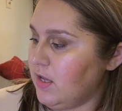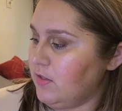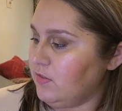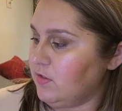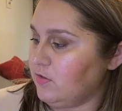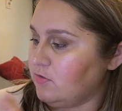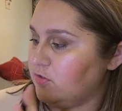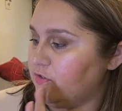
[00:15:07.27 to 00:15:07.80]

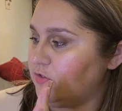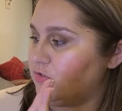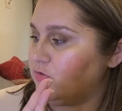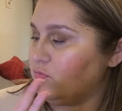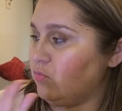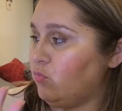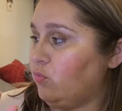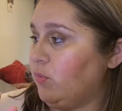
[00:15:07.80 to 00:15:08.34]
There's
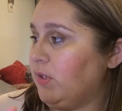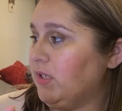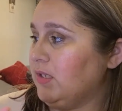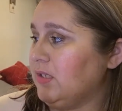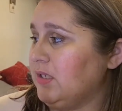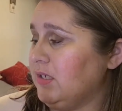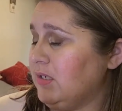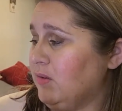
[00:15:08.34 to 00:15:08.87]

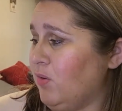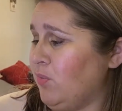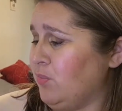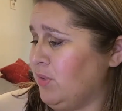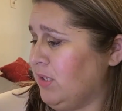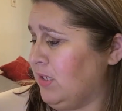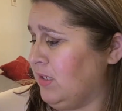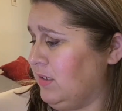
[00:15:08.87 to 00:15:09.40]
really
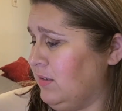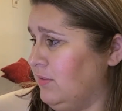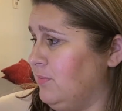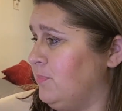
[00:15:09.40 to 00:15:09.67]
only